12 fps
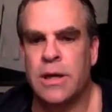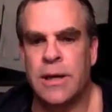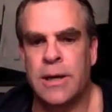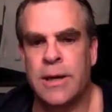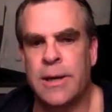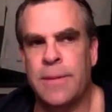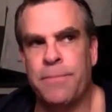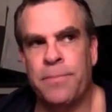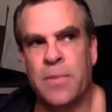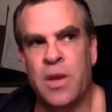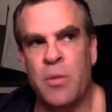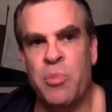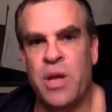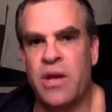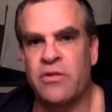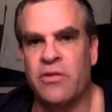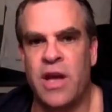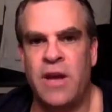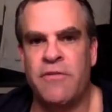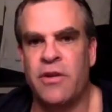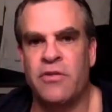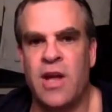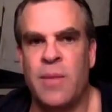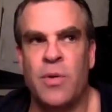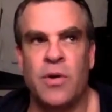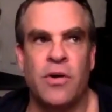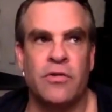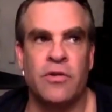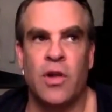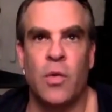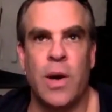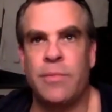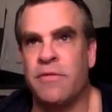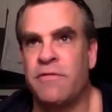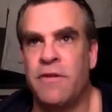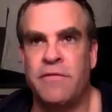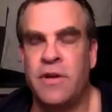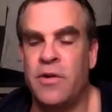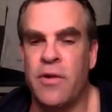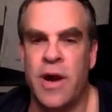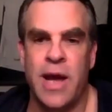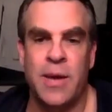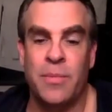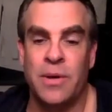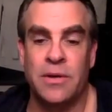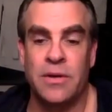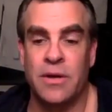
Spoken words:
BSA, for example, goes all the way up to 50 grand, but